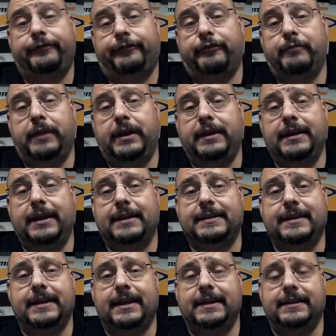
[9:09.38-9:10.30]
me, that's
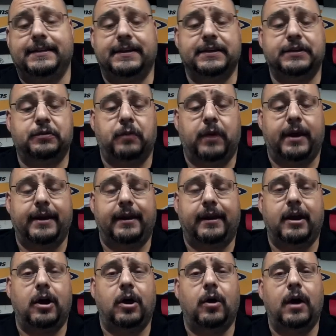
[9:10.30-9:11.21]
the easiest way to
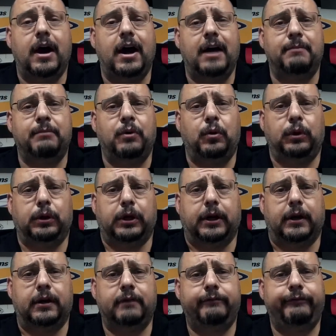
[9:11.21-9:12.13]
go. I'm
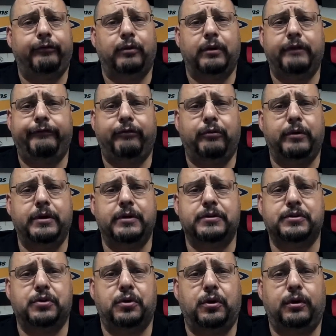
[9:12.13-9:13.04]
older, 44
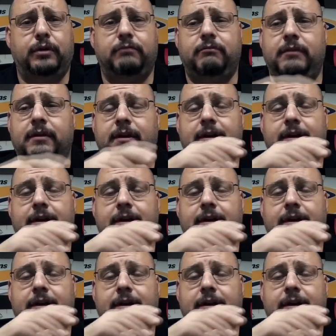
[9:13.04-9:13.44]
years old.